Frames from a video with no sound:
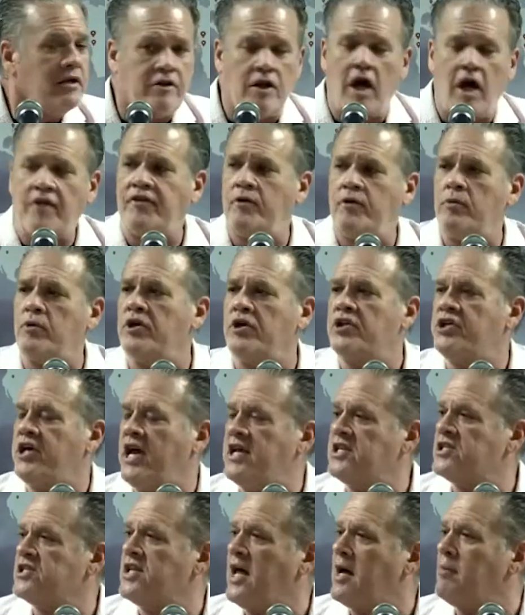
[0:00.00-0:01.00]
Nothing really
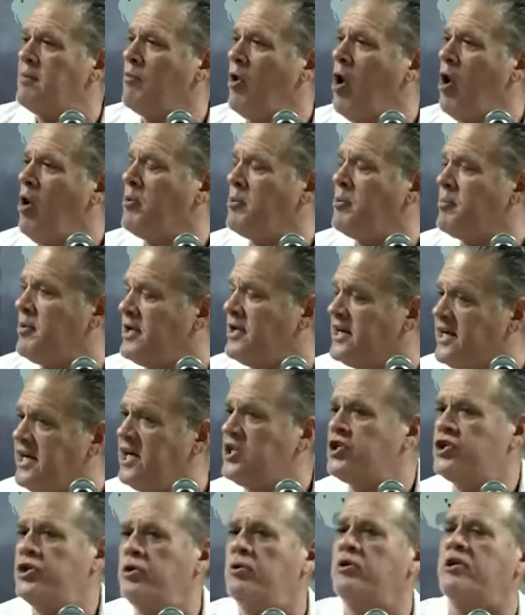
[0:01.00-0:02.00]
changes in that moment, but it
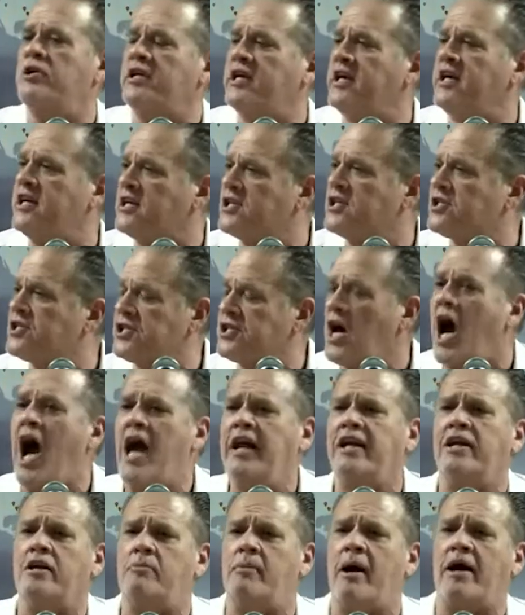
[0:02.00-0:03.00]
gets you to get
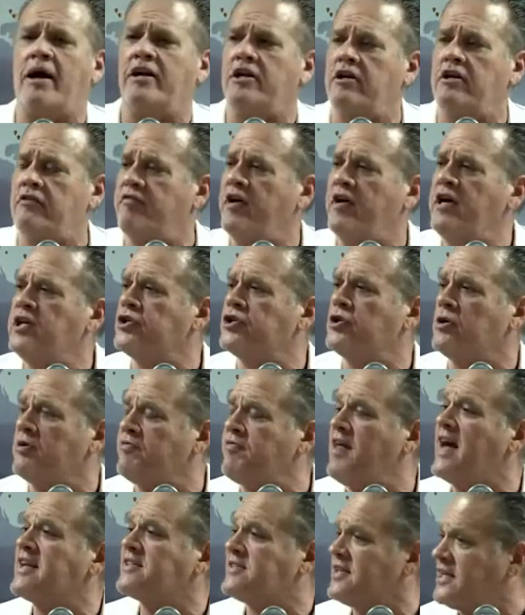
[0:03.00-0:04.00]
excited about an adventure
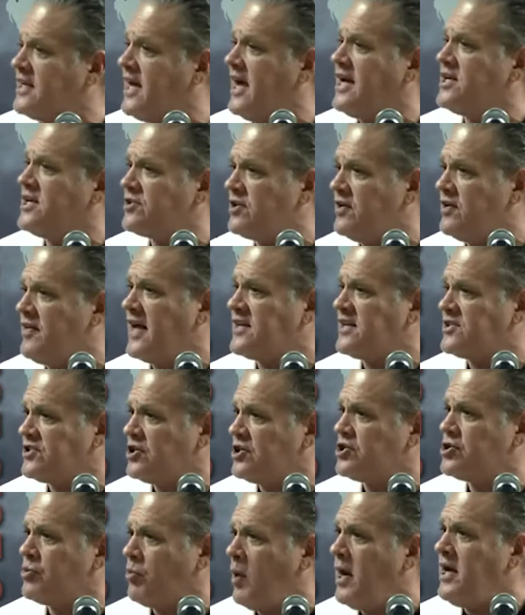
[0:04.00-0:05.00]
if that's the case in that
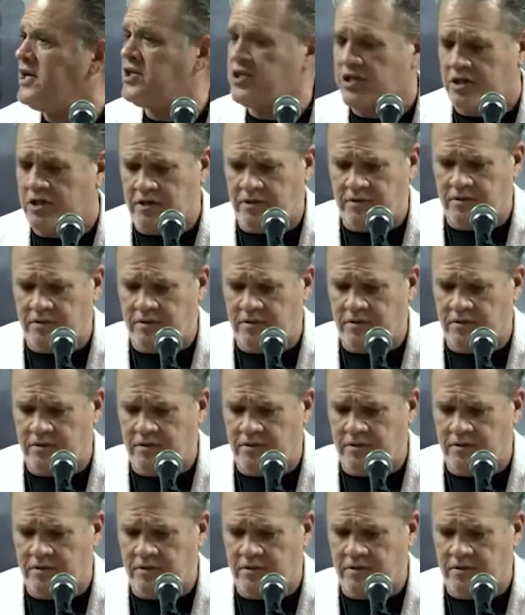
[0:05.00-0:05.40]
situation.